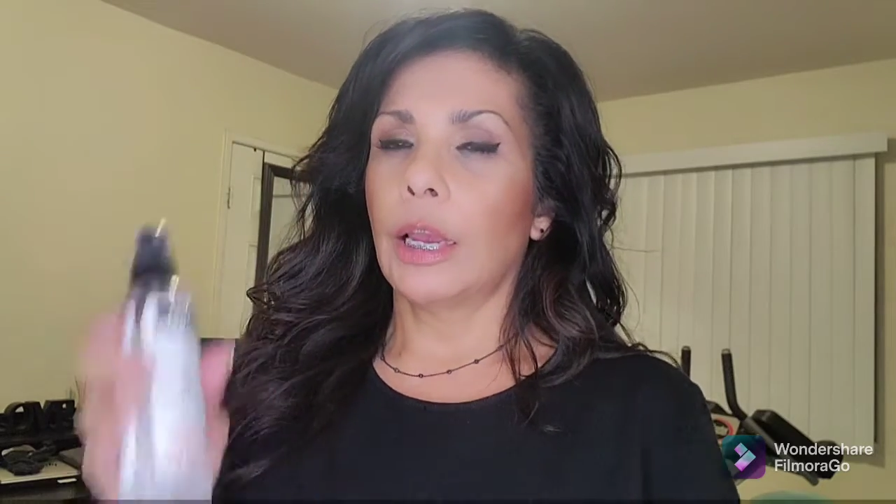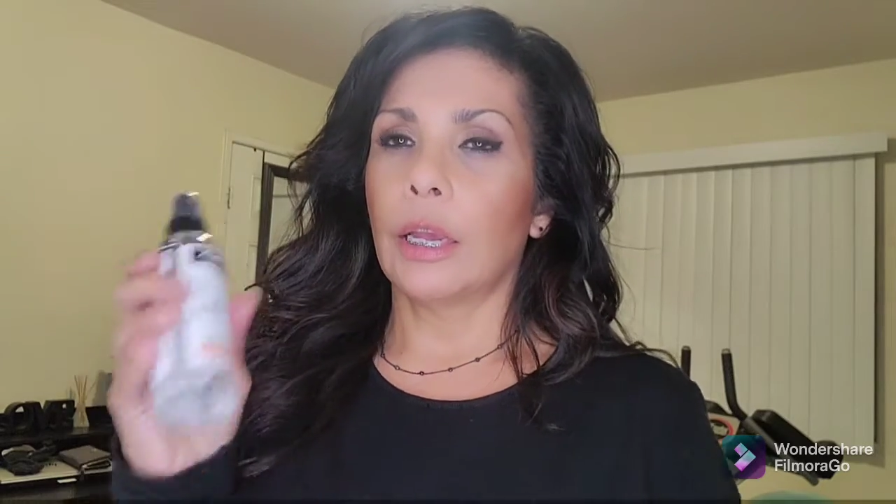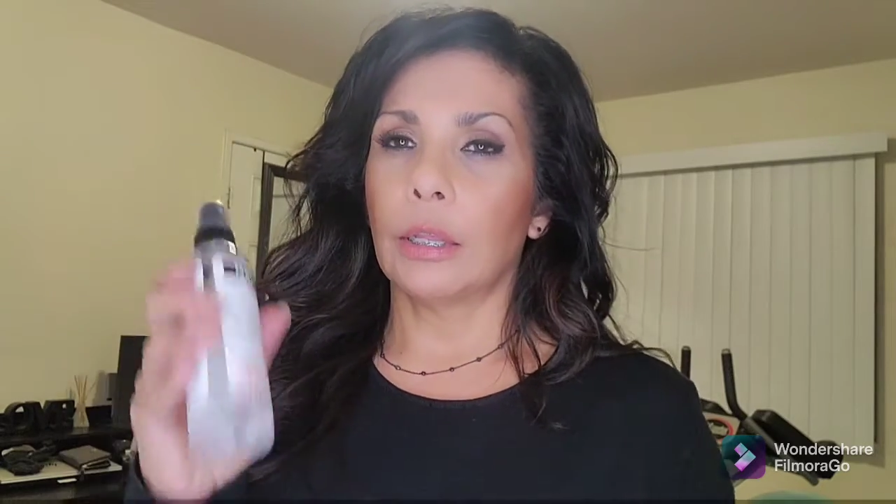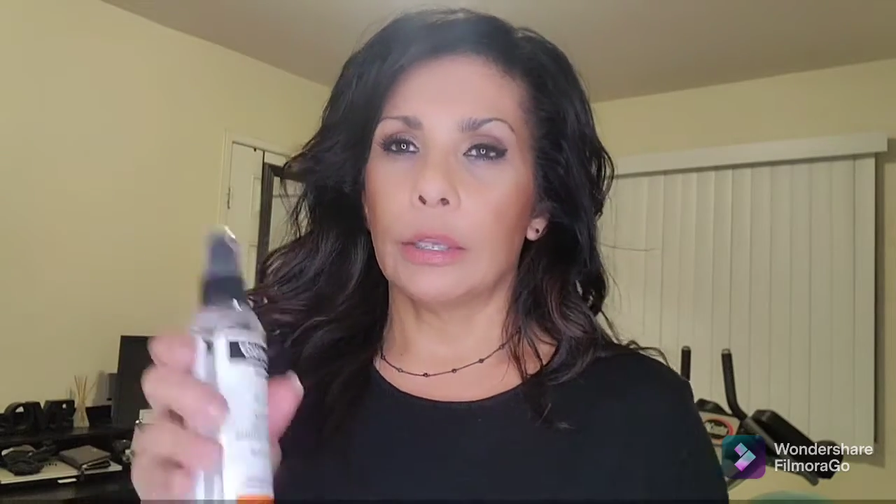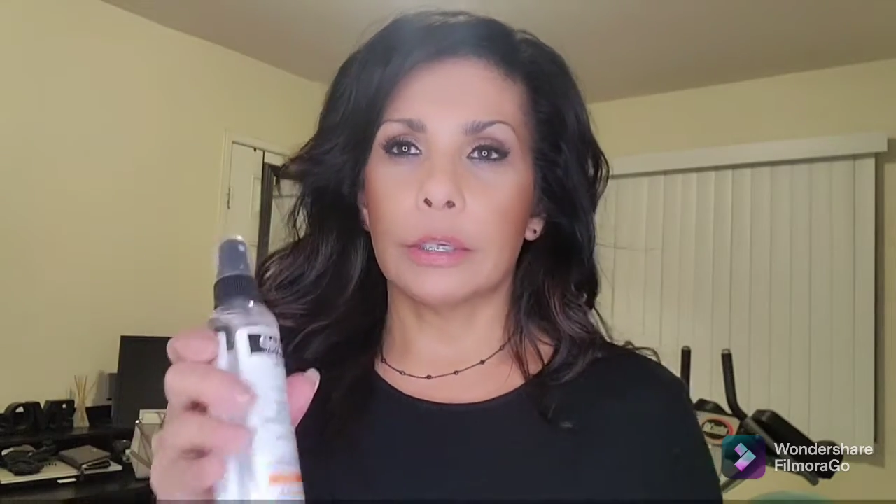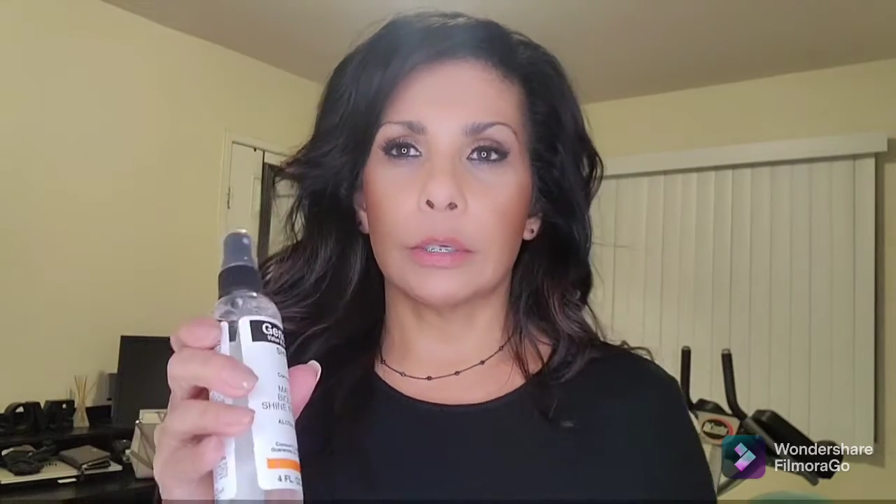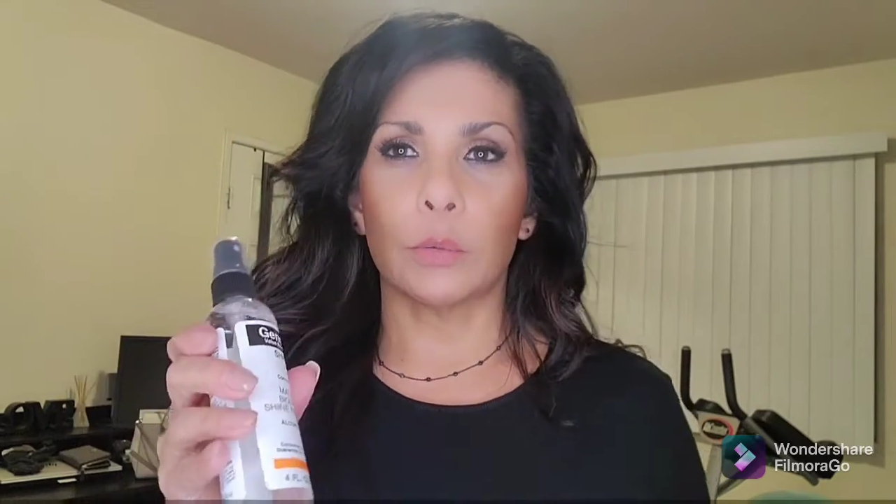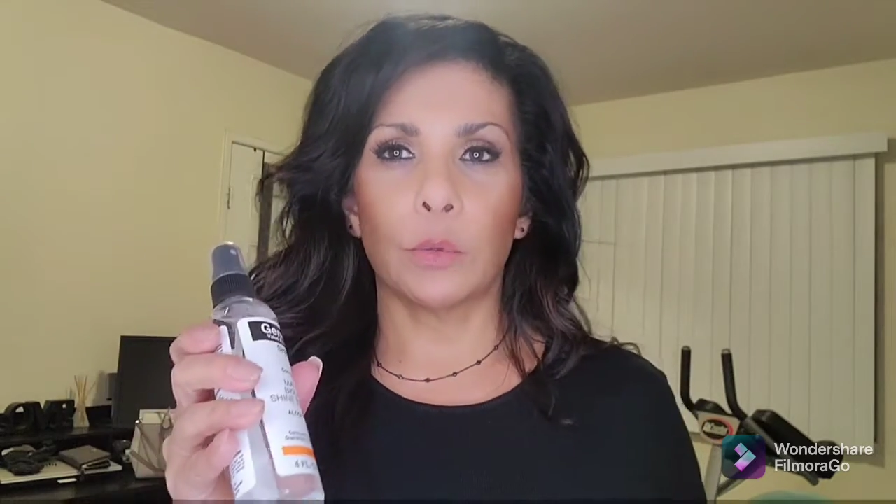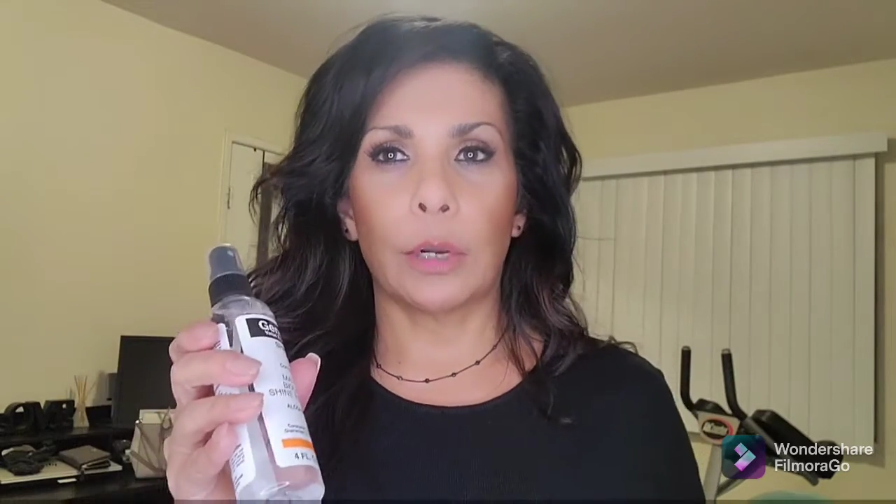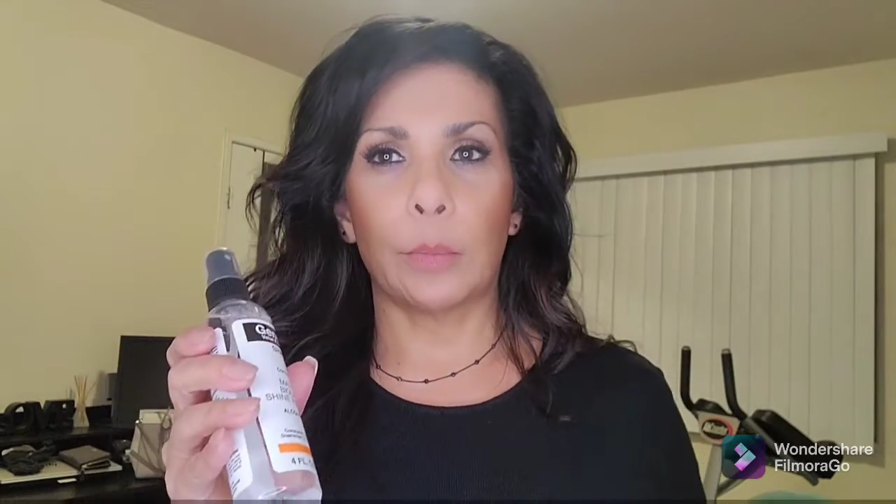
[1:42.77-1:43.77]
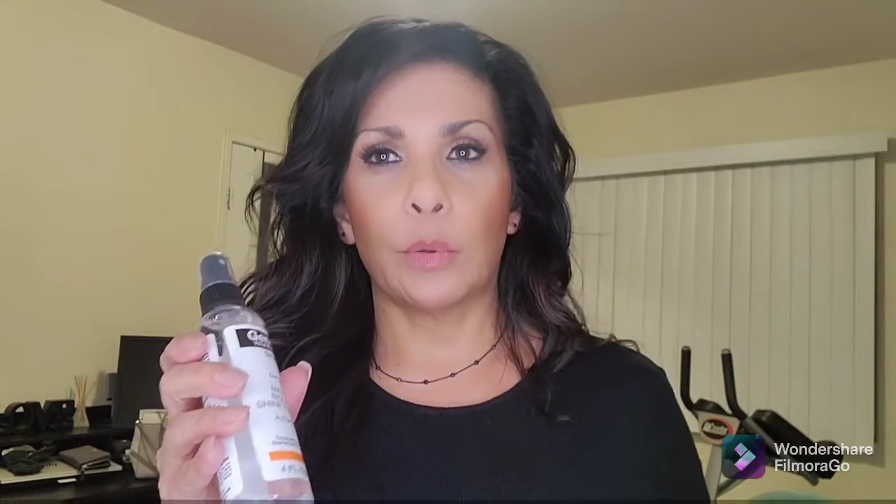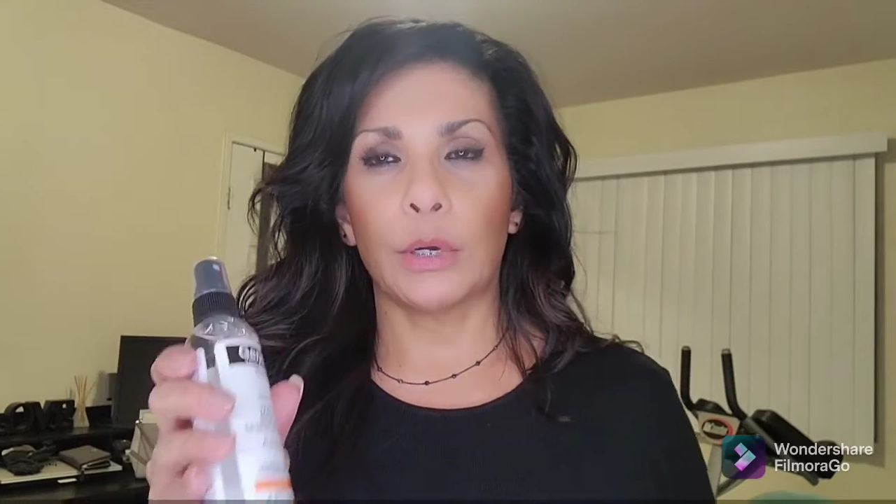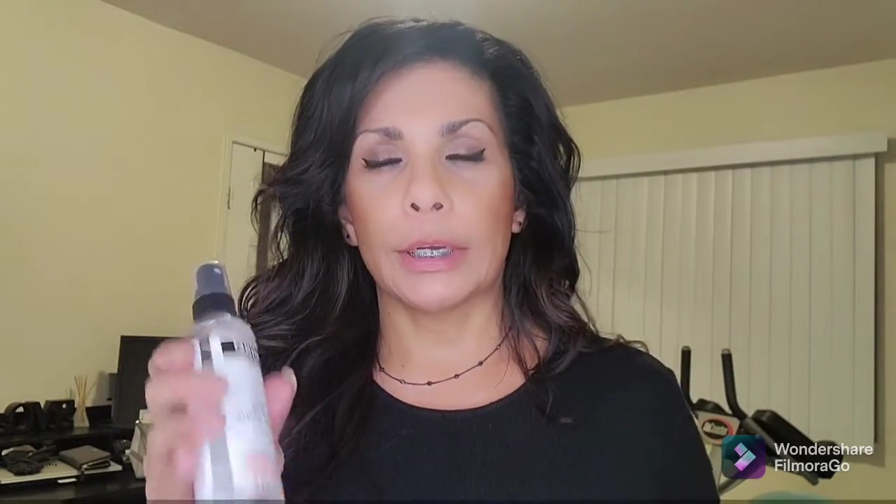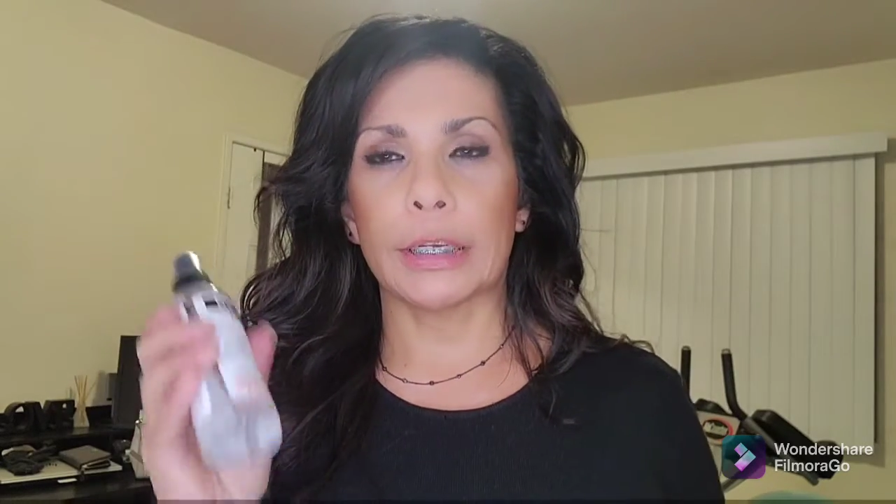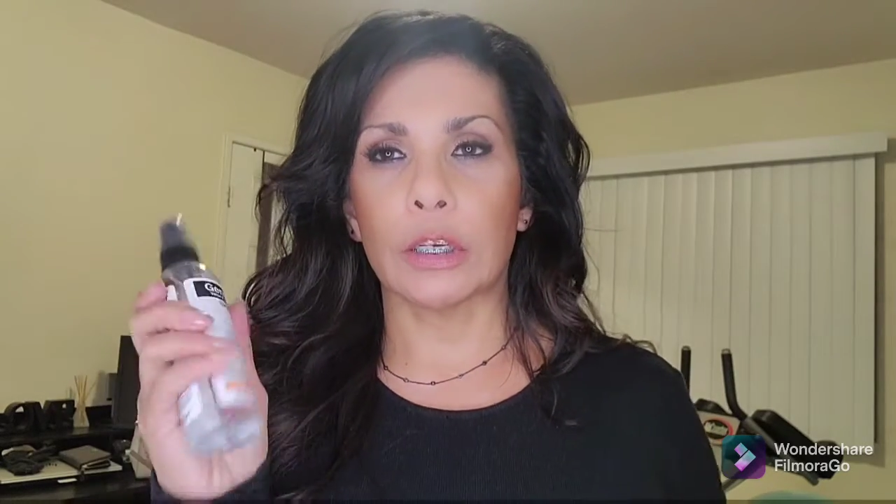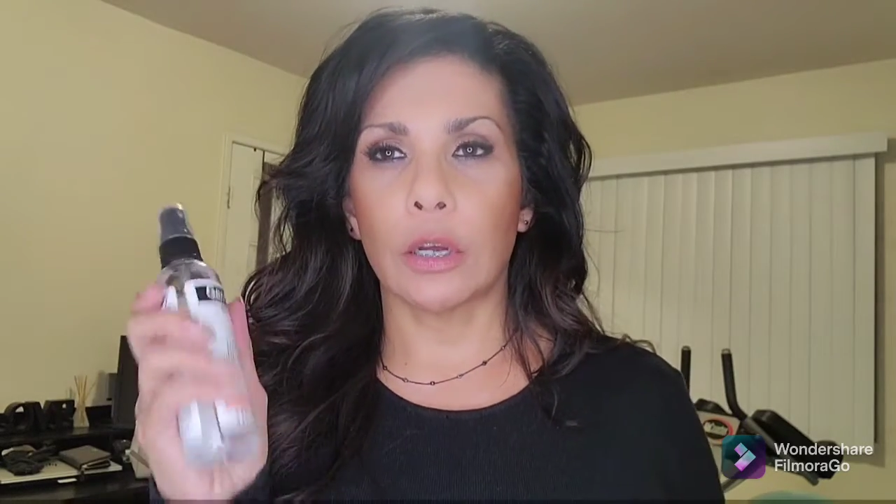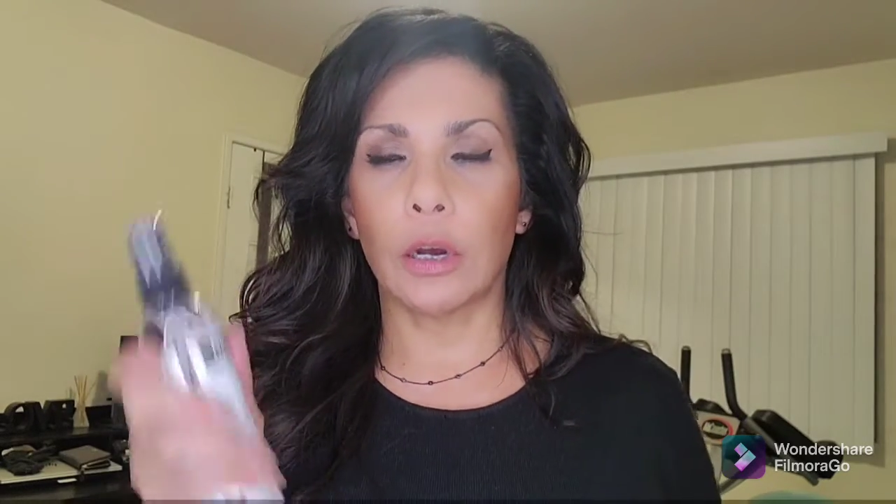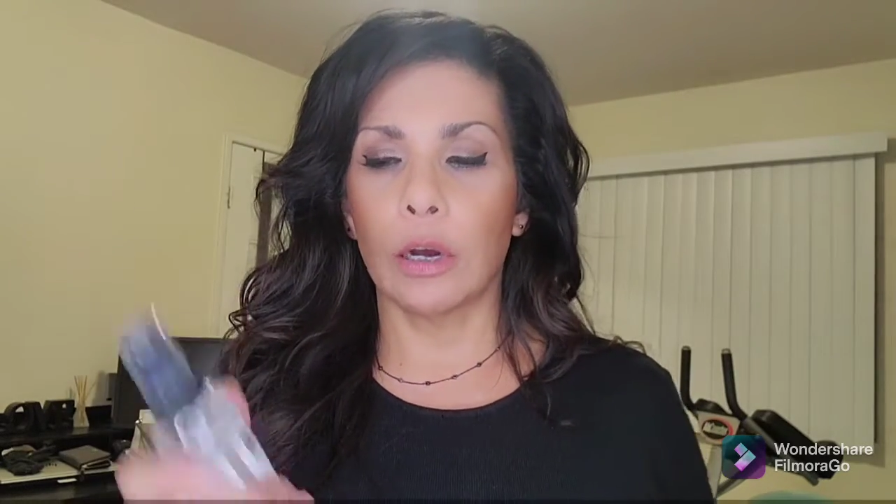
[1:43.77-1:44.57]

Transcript: And this is what I put